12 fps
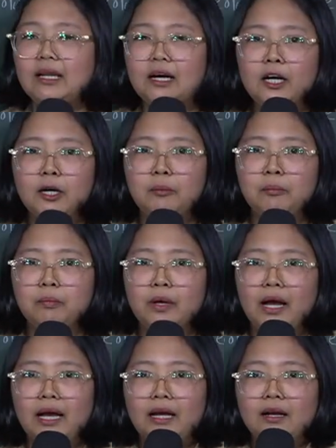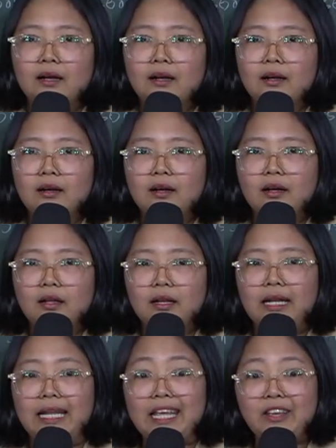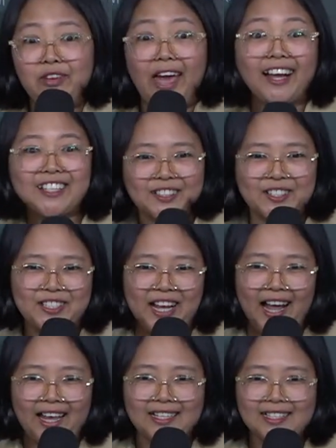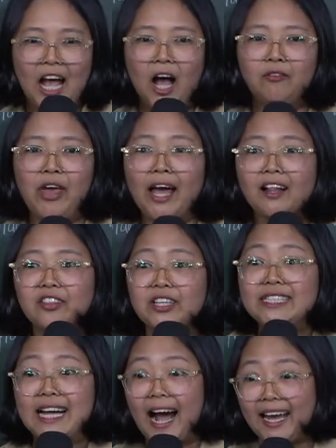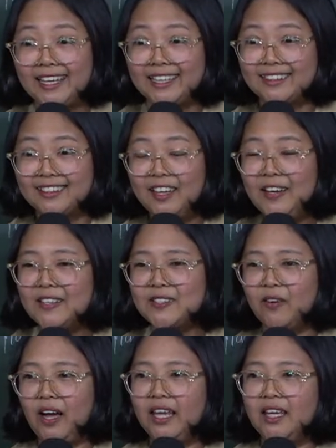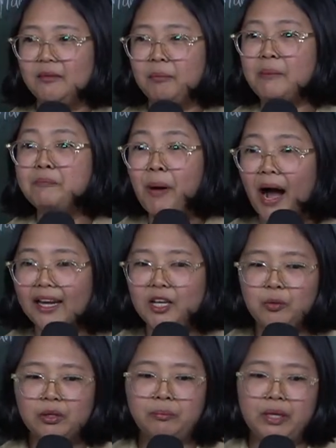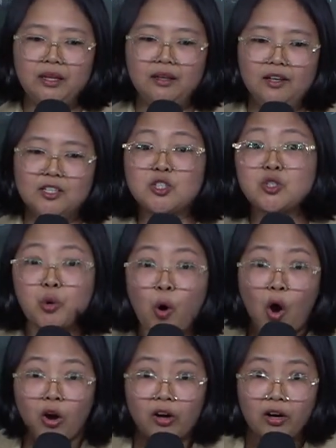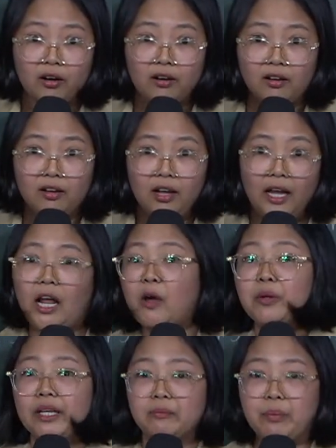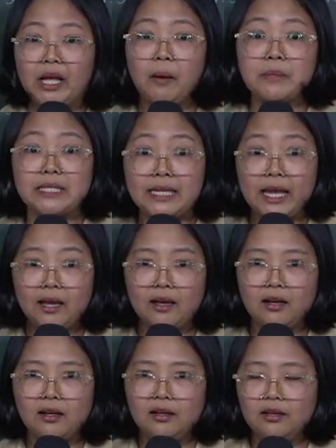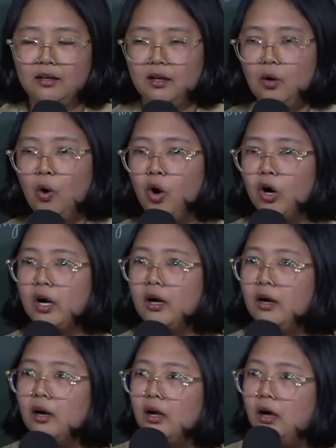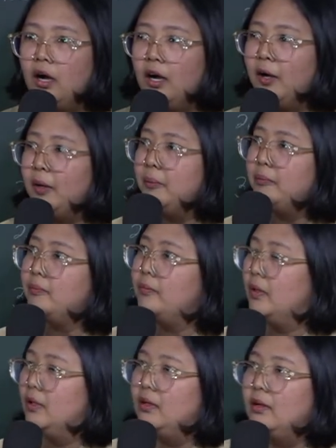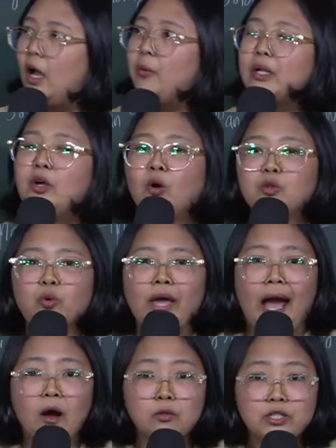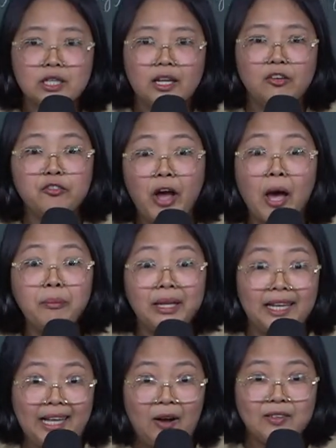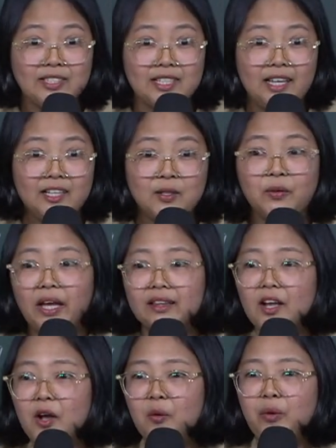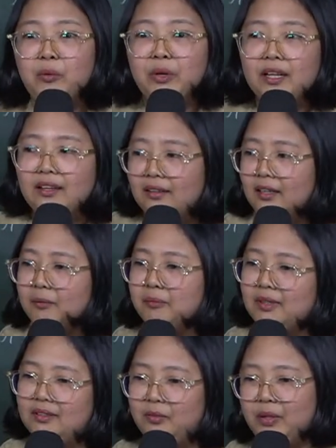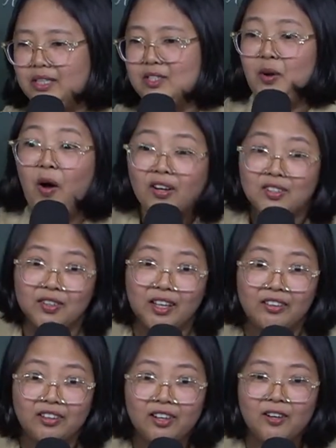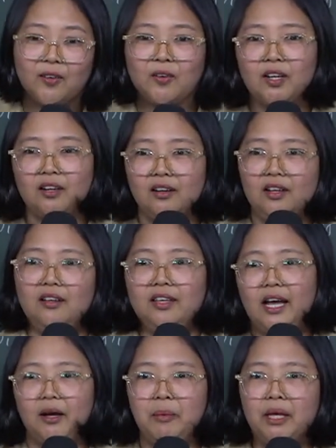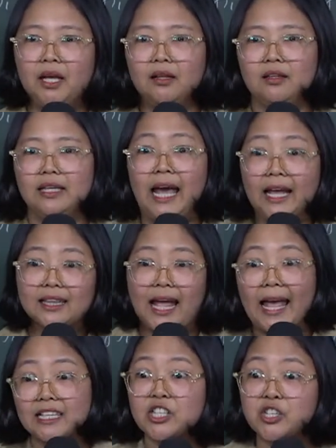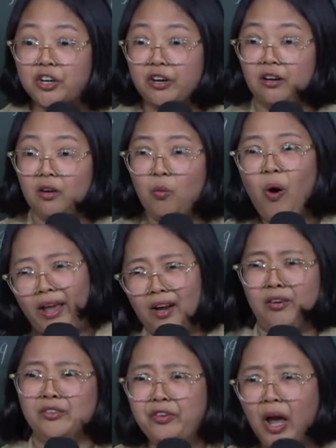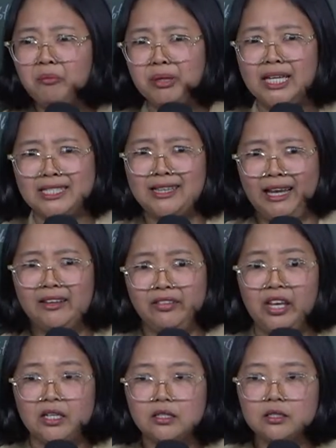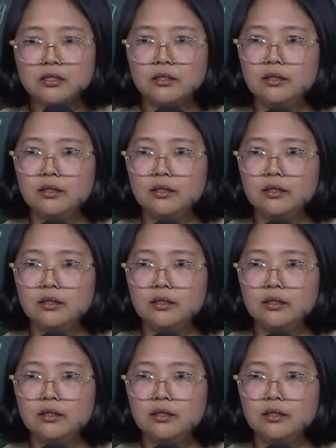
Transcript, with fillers: um, leave, exercise, have healthy diet so I, my body will be stronger and I will not become sick. Or um, I will go to counseling, family counseling, so that we will um, we can talk together or yeah, we can get answer why our family is like this.